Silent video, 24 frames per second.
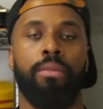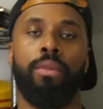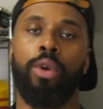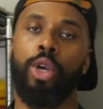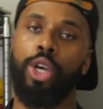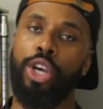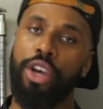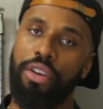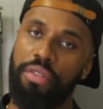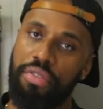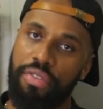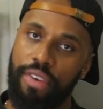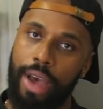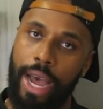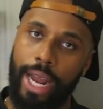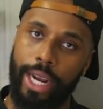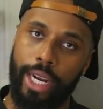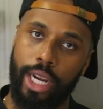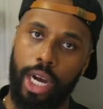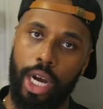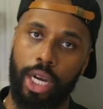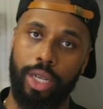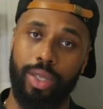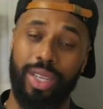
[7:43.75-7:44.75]
Good fat
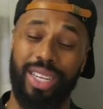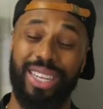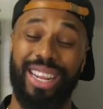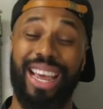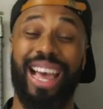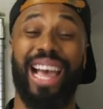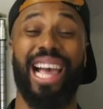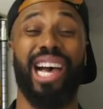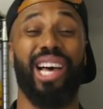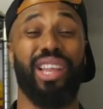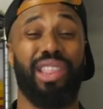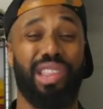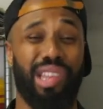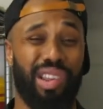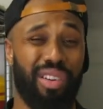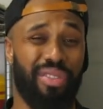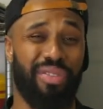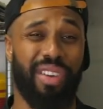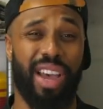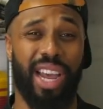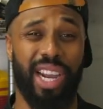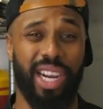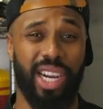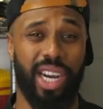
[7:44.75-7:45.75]
content, a healthier
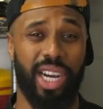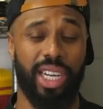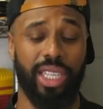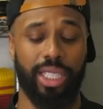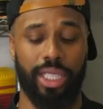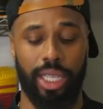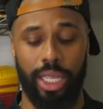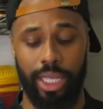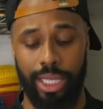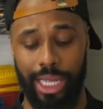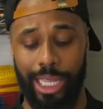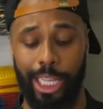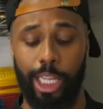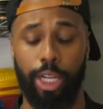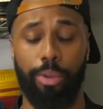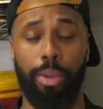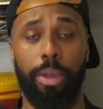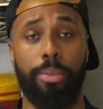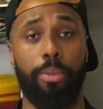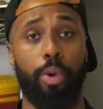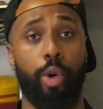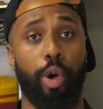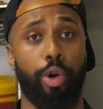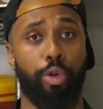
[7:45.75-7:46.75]
fat content, a little bit
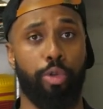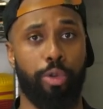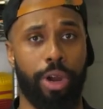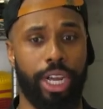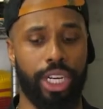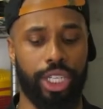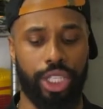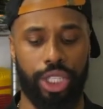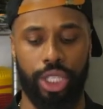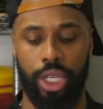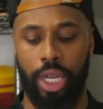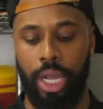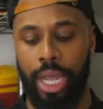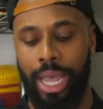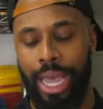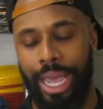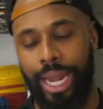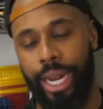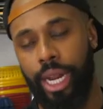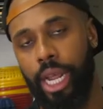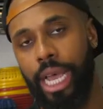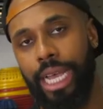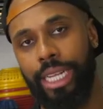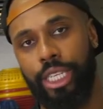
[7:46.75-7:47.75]
more rich, and
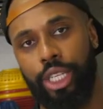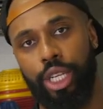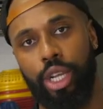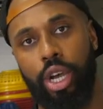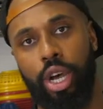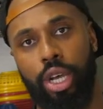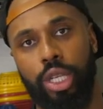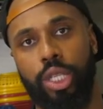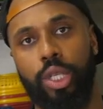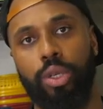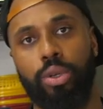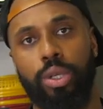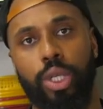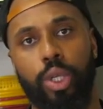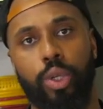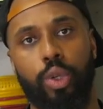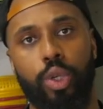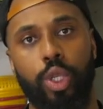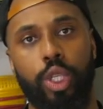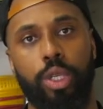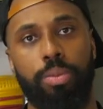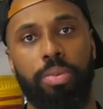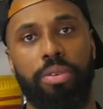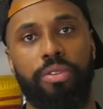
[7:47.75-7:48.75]
it actually also is
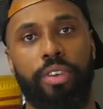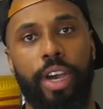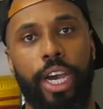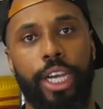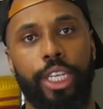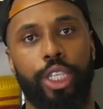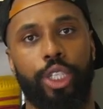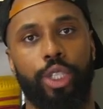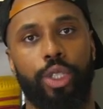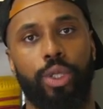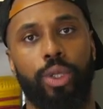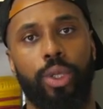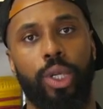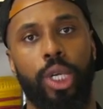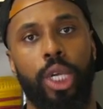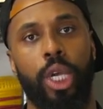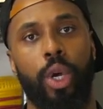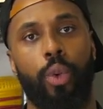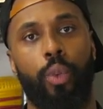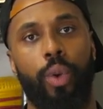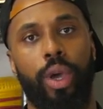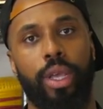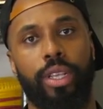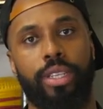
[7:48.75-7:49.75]
going to provide you
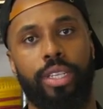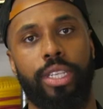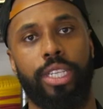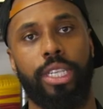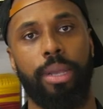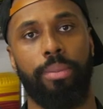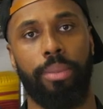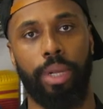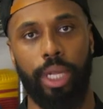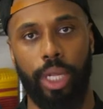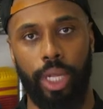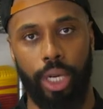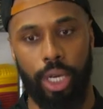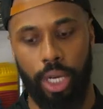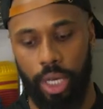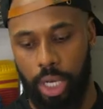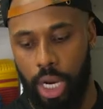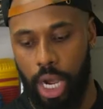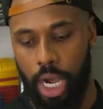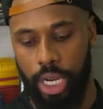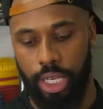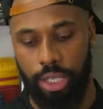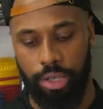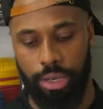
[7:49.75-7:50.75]
with similar
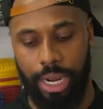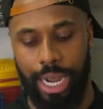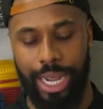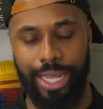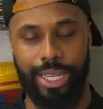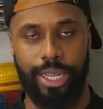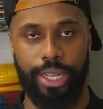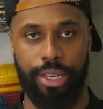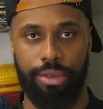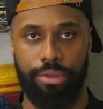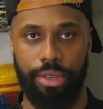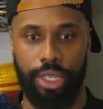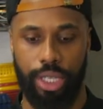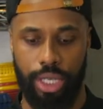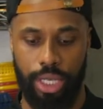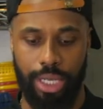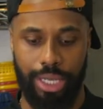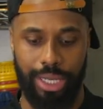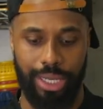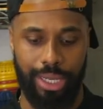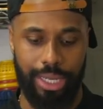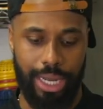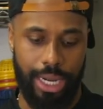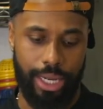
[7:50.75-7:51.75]
contrast in
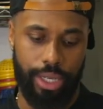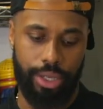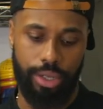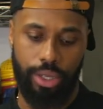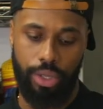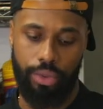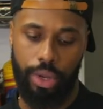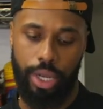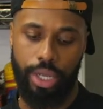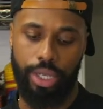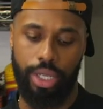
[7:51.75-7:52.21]
richness and texture as well.